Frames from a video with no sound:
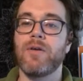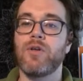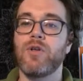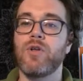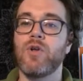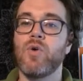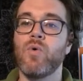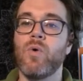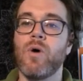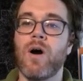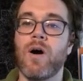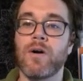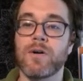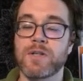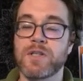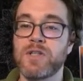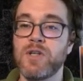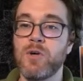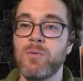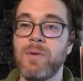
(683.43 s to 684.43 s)
you are
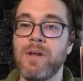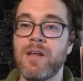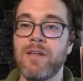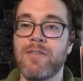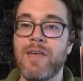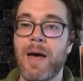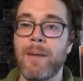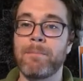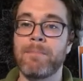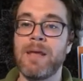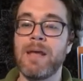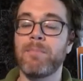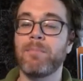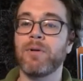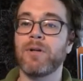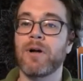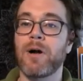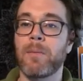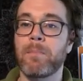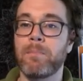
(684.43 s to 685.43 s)
assuming that
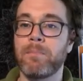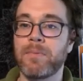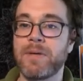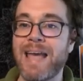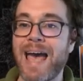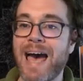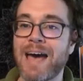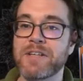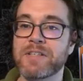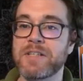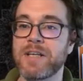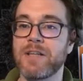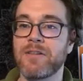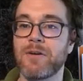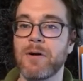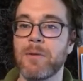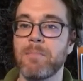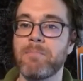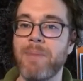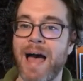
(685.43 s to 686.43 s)
people are casting
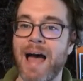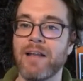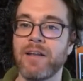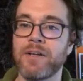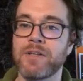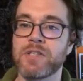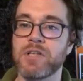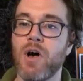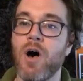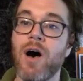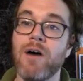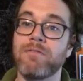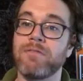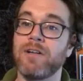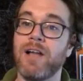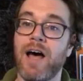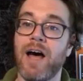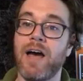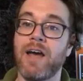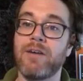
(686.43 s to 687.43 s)
their ballots
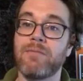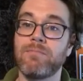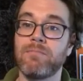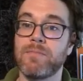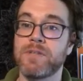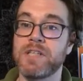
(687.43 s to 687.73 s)
offline,